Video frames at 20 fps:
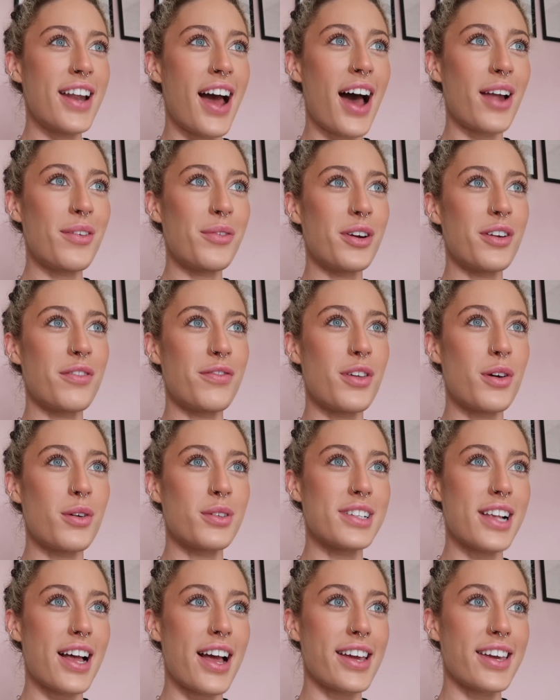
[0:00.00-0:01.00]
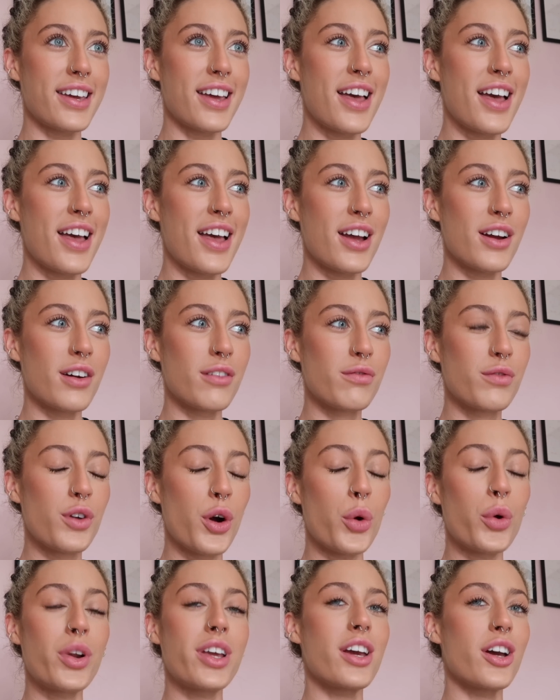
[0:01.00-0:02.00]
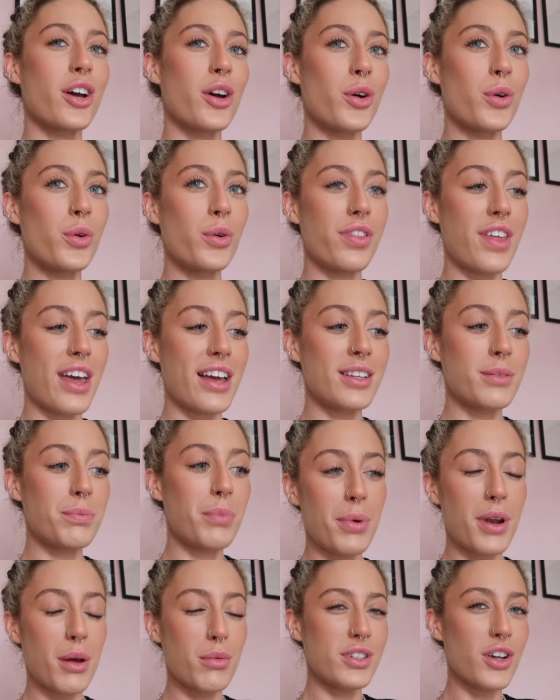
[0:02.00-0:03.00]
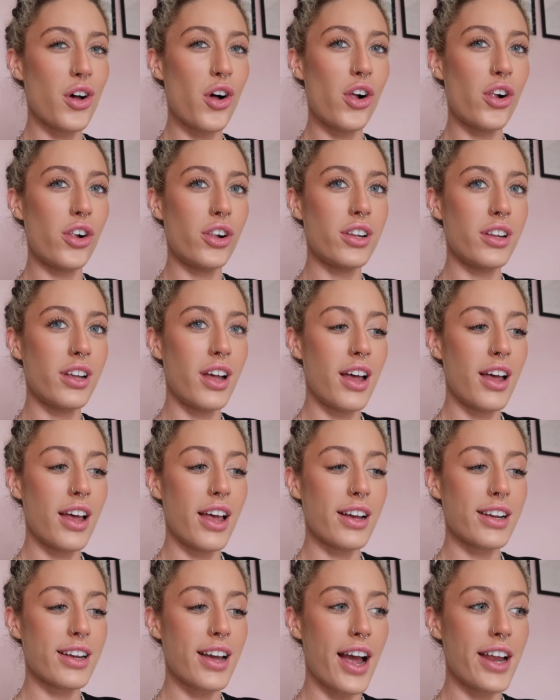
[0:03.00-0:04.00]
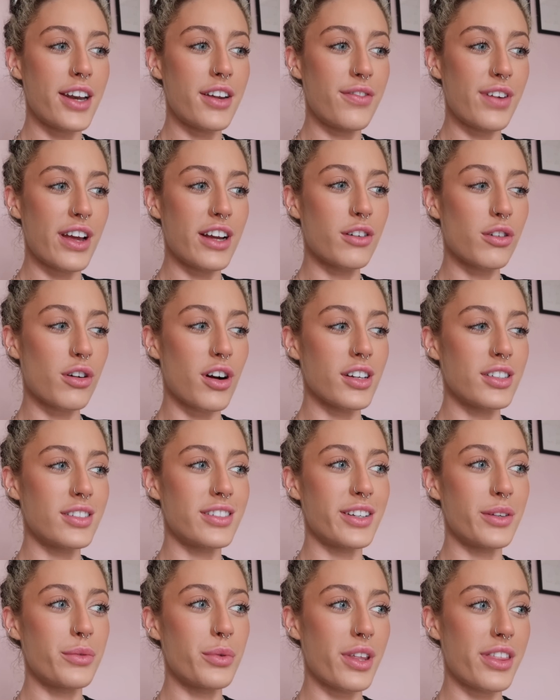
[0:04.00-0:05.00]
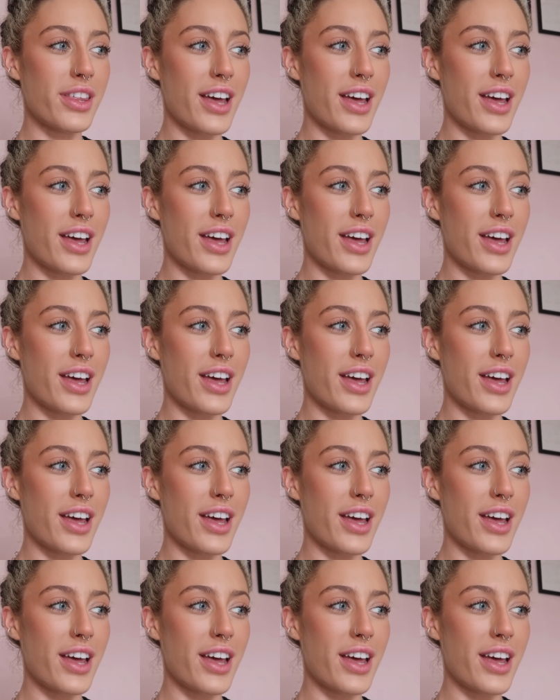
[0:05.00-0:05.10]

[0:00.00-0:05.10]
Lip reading: had one of those like rodeo things, but it was all kind of encrusted with